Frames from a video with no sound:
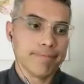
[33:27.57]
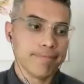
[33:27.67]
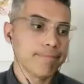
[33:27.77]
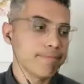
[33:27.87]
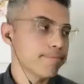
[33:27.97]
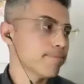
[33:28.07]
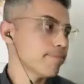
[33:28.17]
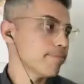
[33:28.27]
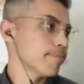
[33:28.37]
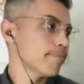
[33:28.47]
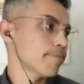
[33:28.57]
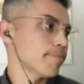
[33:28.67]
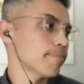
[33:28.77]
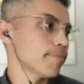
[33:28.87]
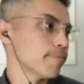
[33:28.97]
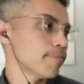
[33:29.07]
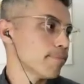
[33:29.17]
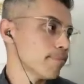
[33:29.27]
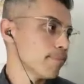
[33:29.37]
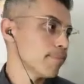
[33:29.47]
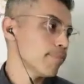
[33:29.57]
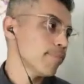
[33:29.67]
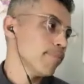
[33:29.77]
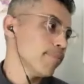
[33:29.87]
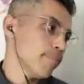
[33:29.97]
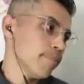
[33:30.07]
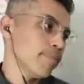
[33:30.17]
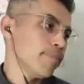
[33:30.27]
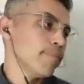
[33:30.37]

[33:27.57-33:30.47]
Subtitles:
[no speech]